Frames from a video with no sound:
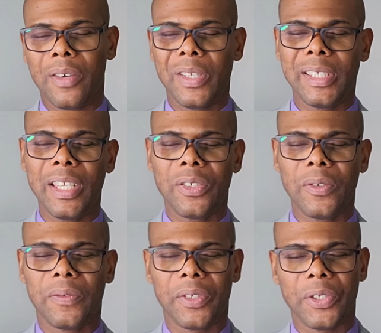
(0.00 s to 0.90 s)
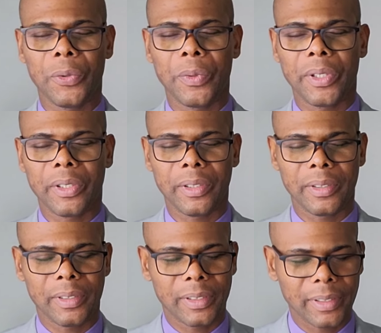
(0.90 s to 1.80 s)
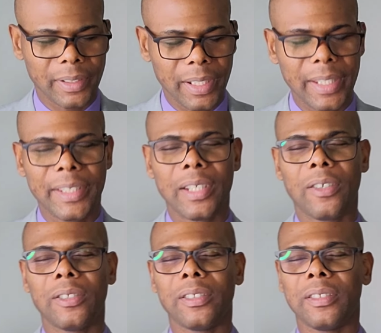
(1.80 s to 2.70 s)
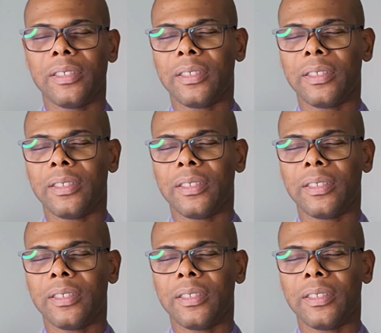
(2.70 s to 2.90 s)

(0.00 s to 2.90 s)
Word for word: we thank you for your word laid down